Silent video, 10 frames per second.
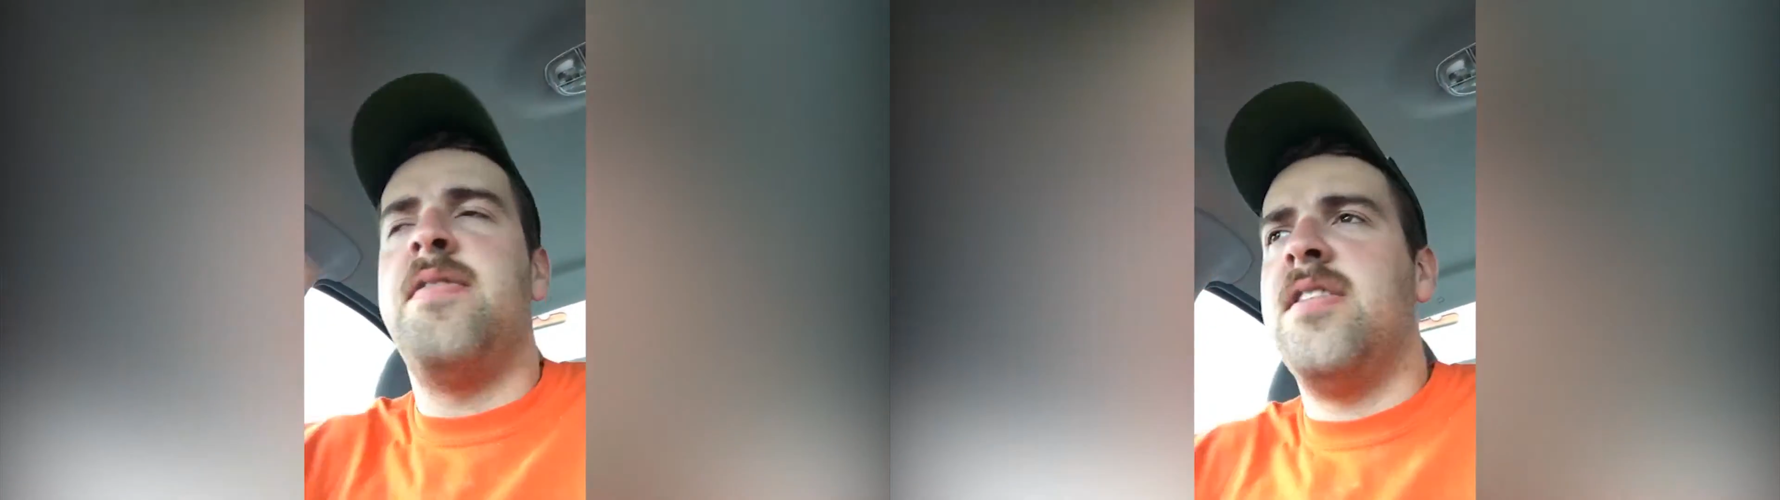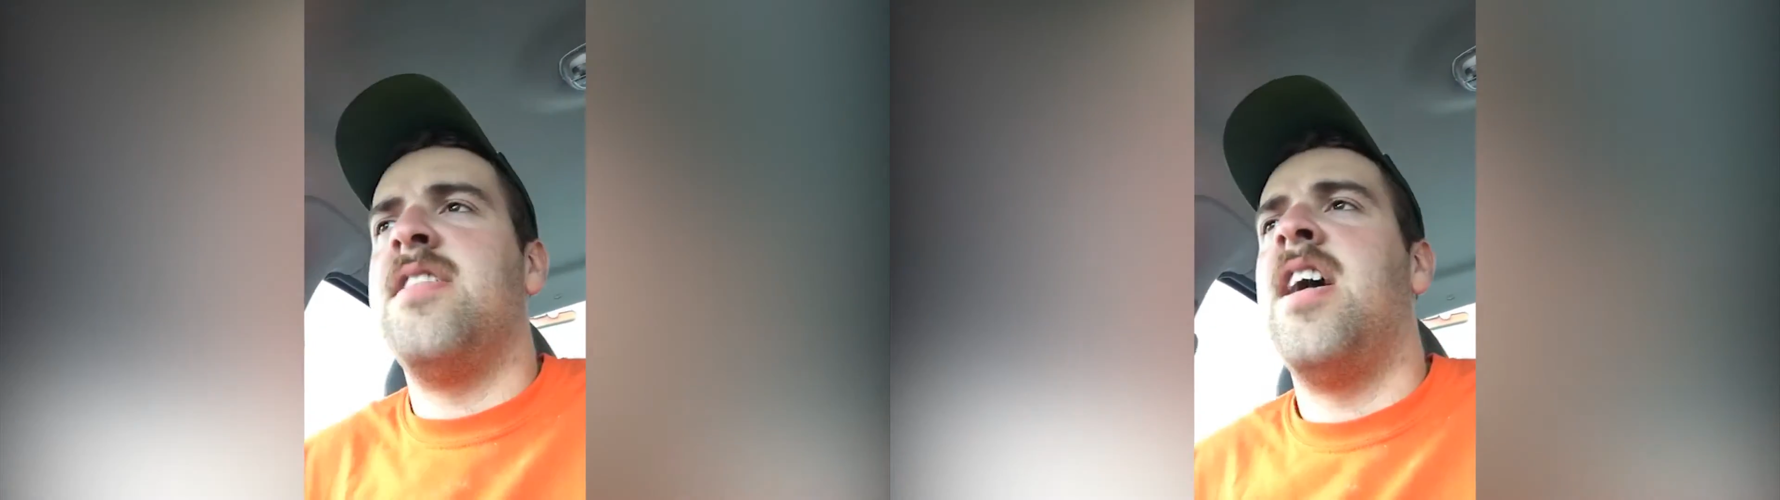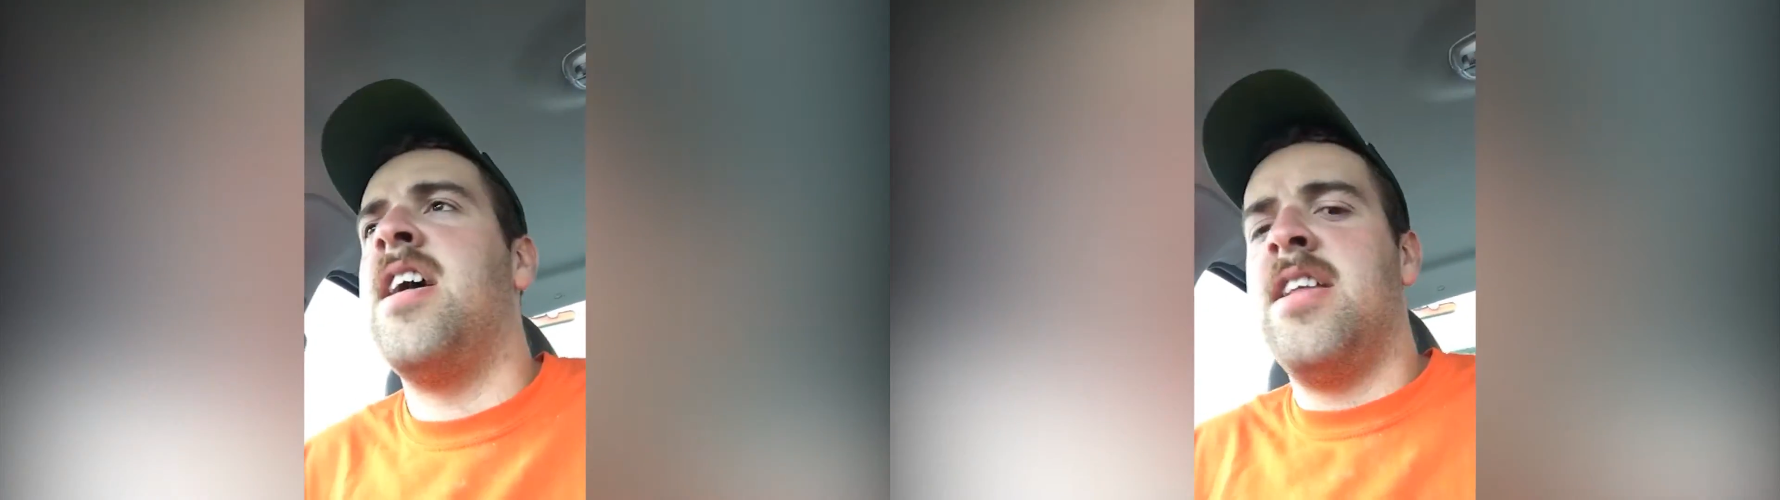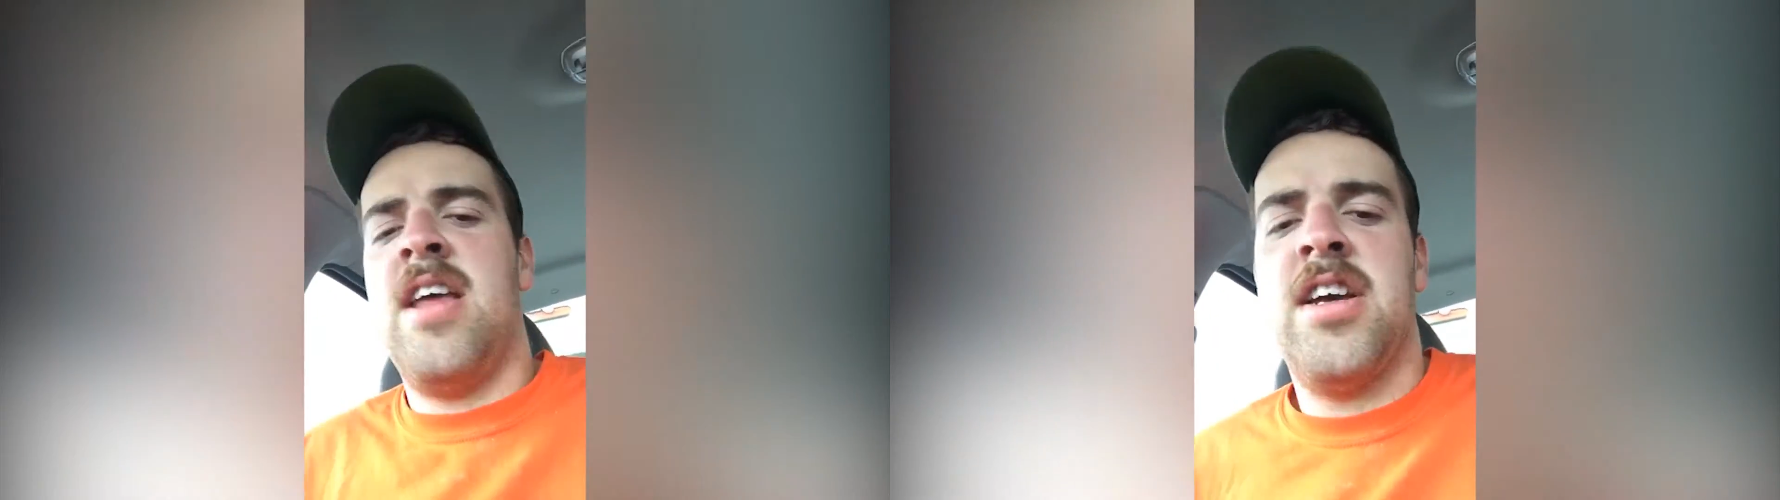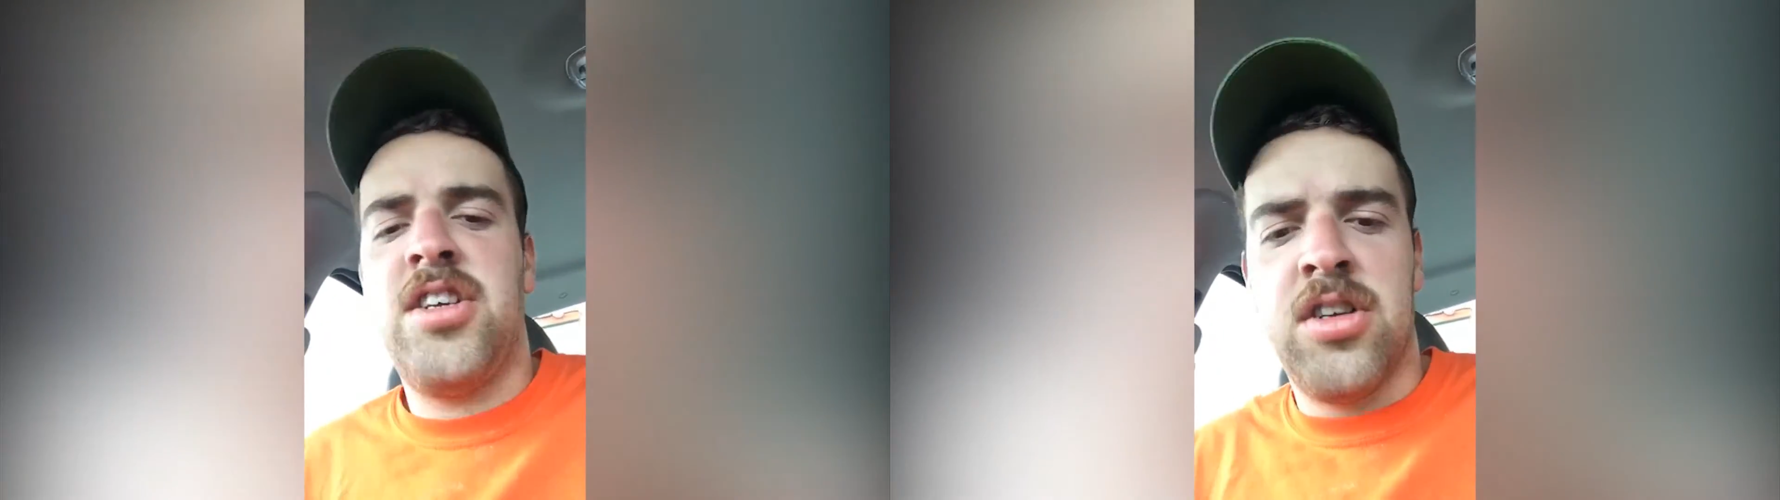Zion
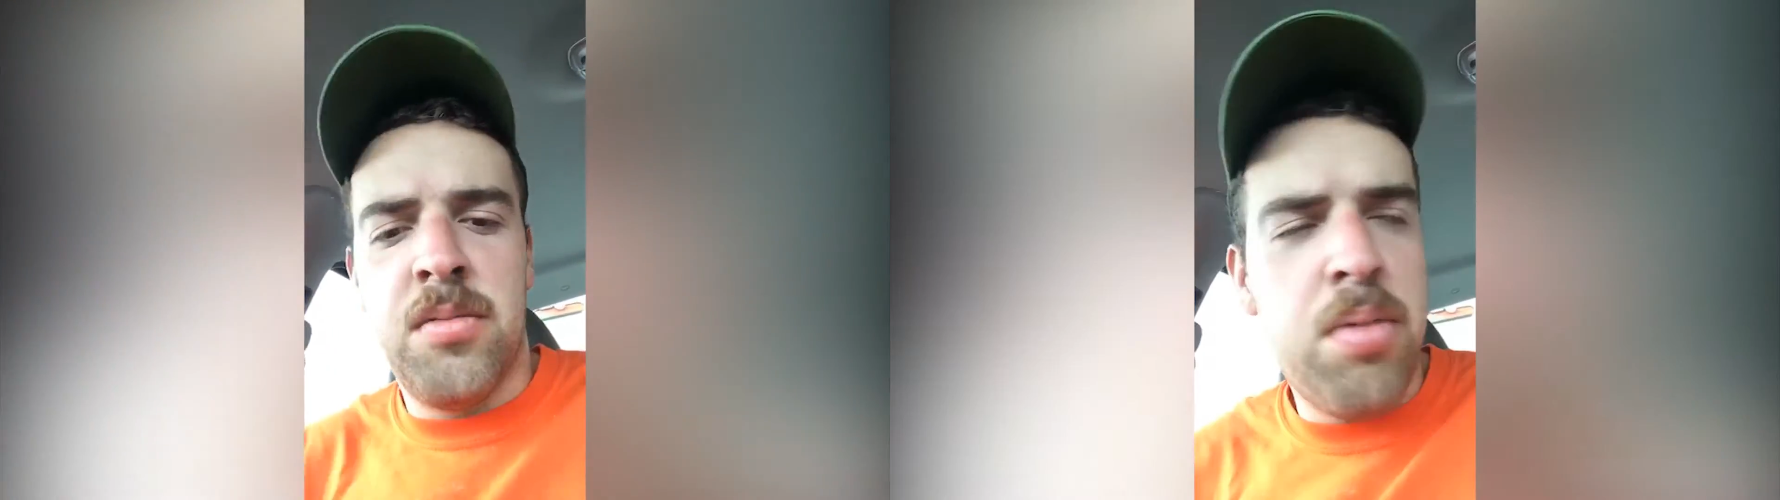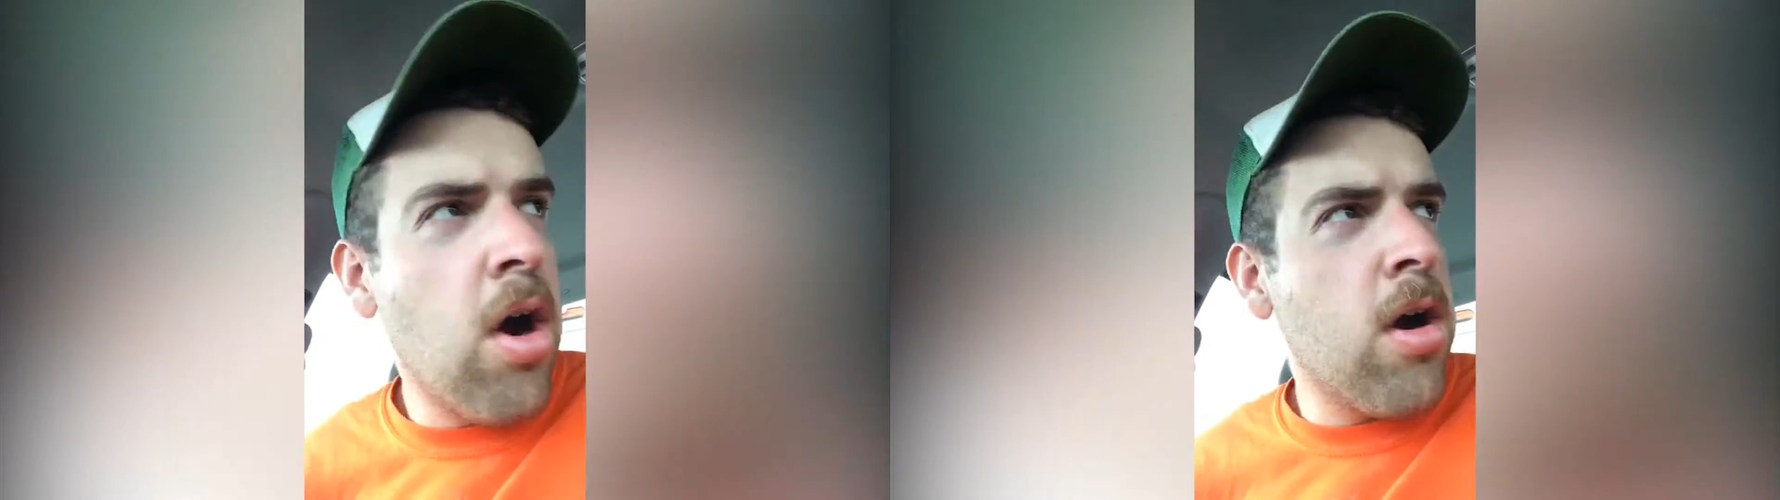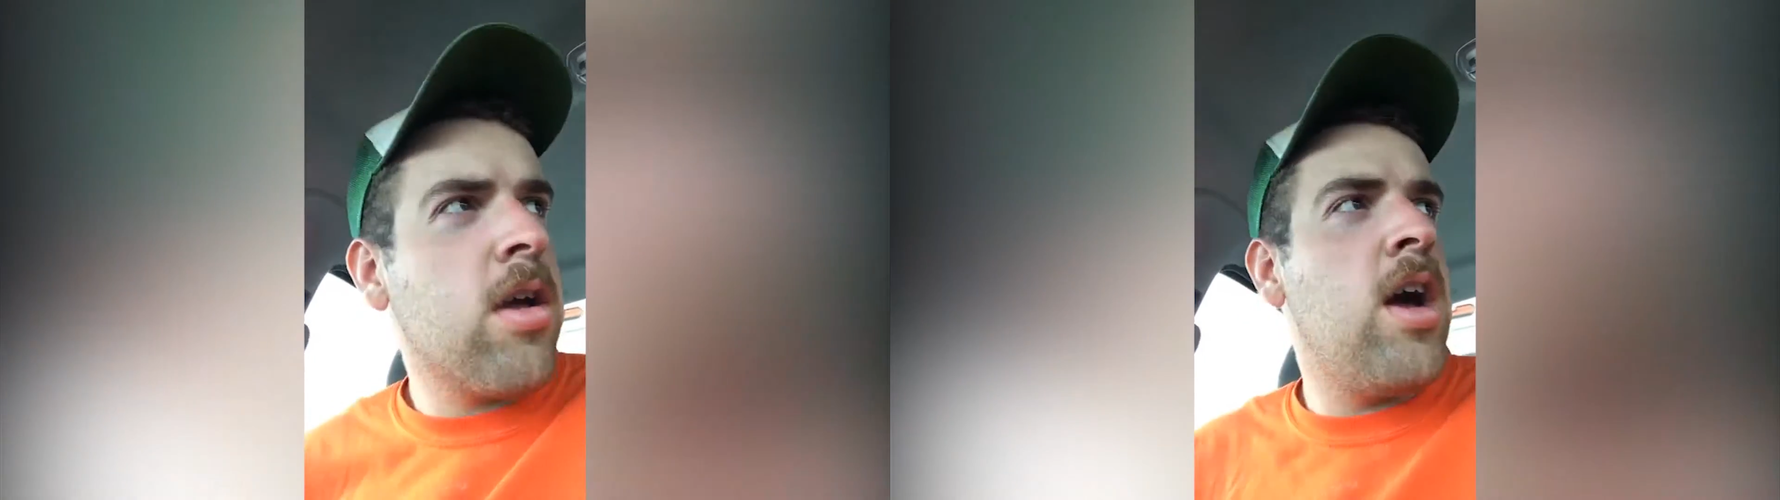National Park